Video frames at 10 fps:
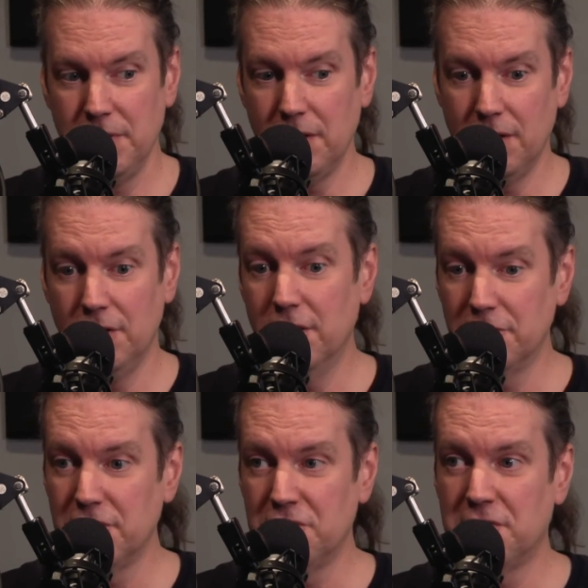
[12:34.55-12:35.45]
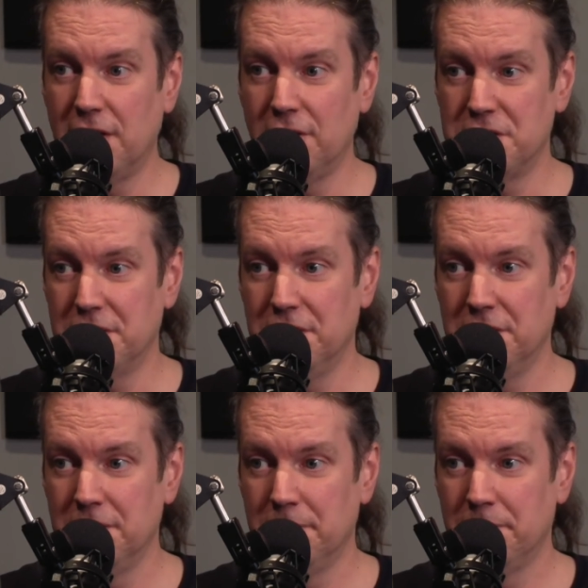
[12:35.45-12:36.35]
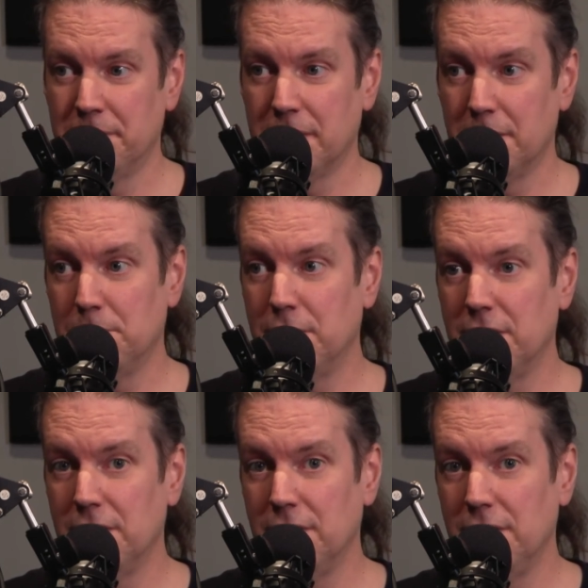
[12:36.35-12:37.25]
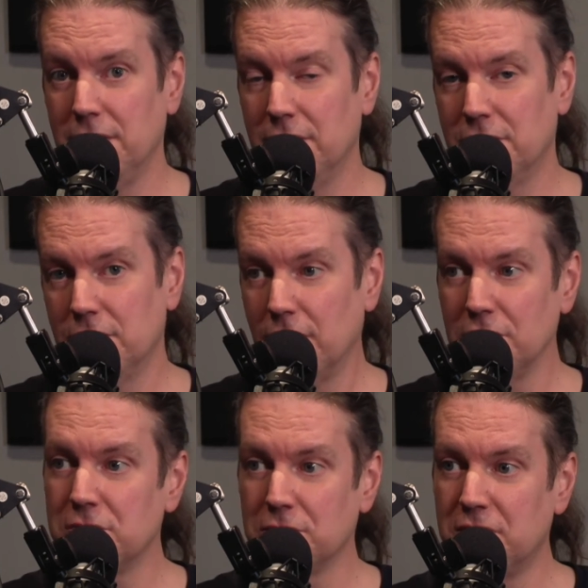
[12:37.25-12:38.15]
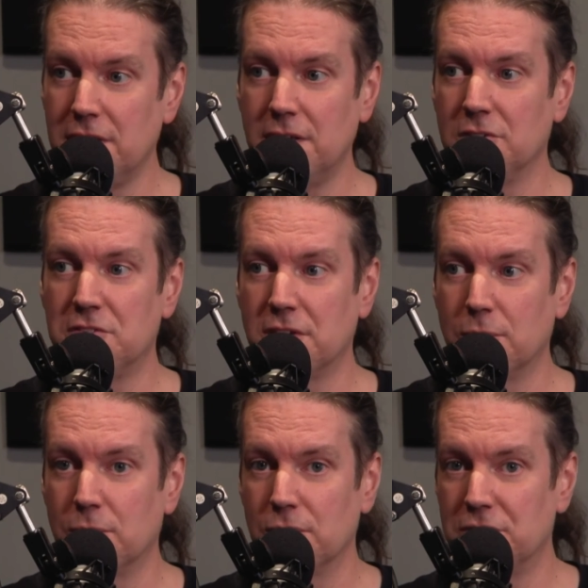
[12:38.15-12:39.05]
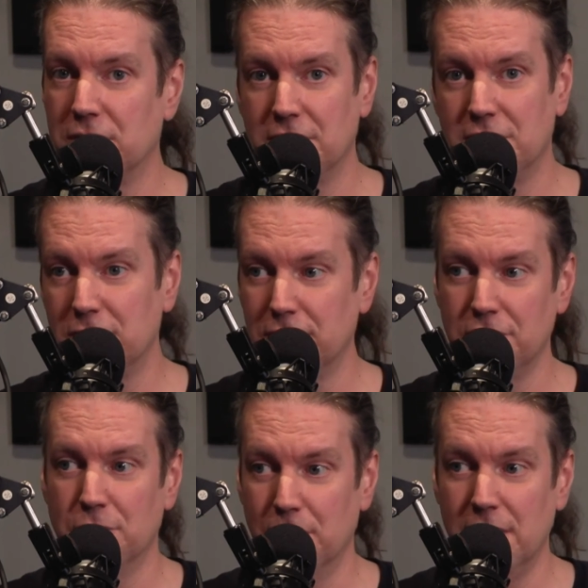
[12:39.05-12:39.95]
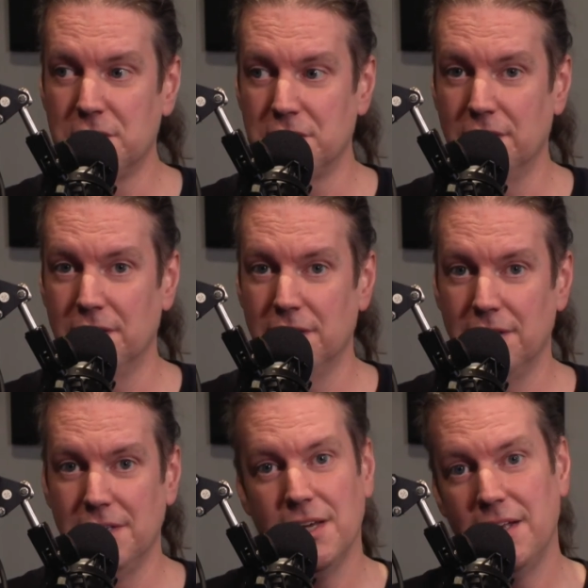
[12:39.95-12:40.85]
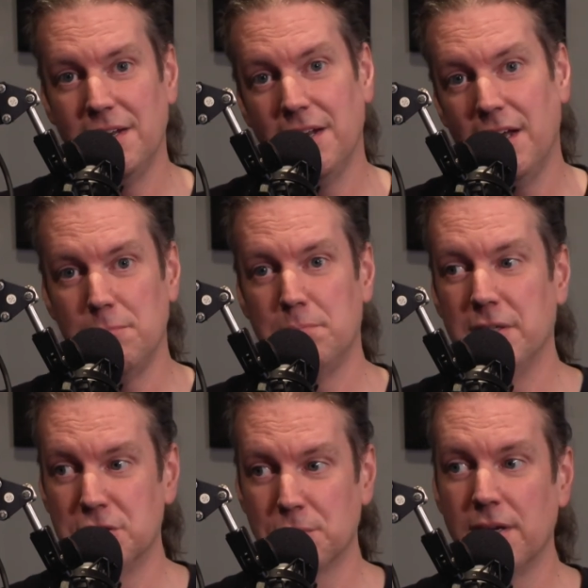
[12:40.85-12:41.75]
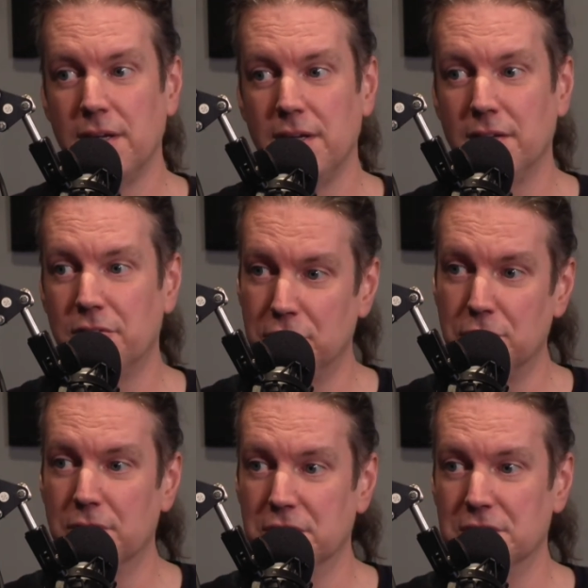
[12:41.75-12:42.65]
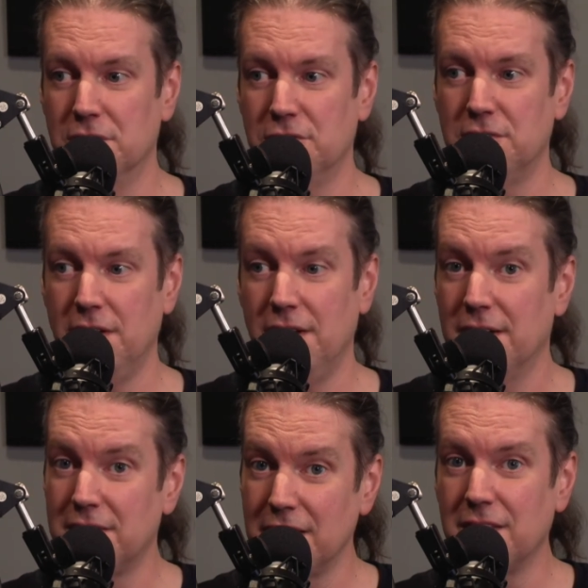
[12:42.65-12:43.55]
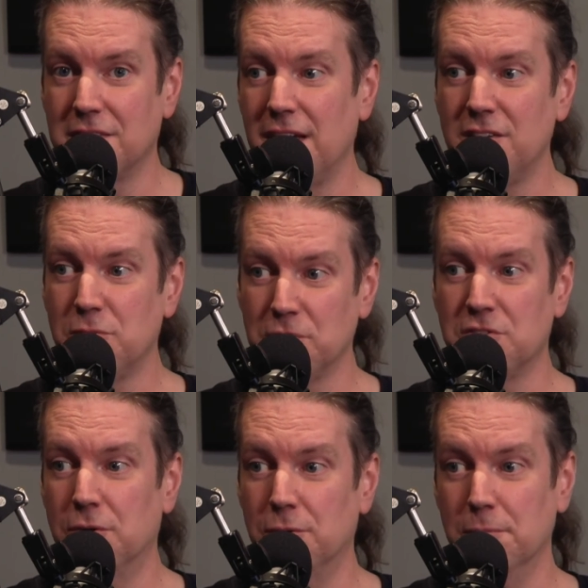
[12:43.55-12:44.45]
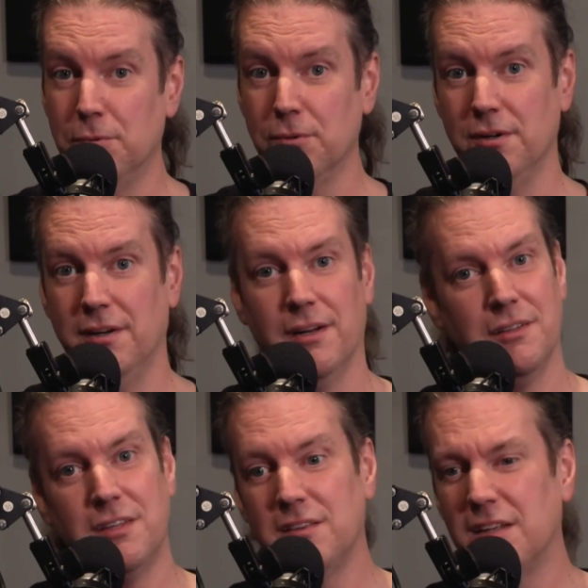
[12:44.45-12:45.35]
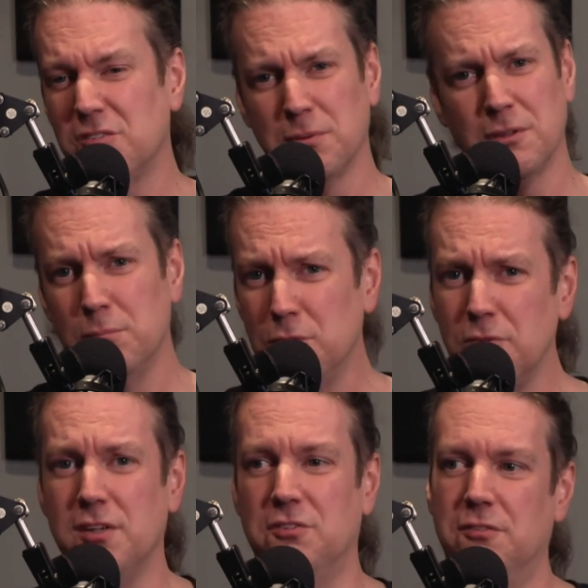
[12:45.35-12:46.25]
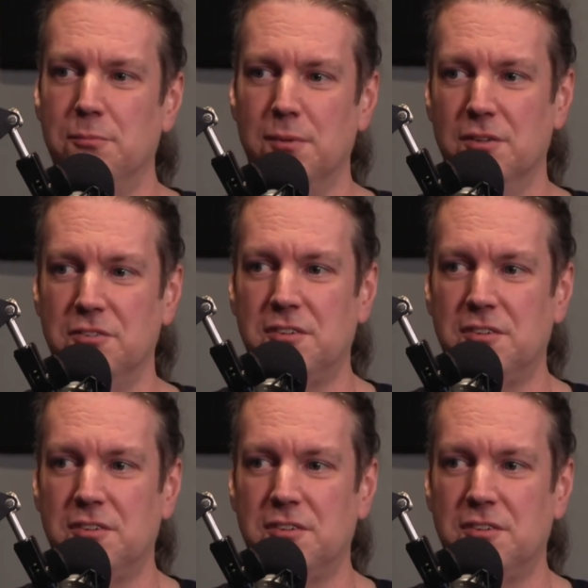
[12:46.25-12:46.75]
enough nostalgia, but they're also taking Star Wars in a different direction, yet not betraying the traditions. And I think that that's what's so important. And I think that's what the movies have missed.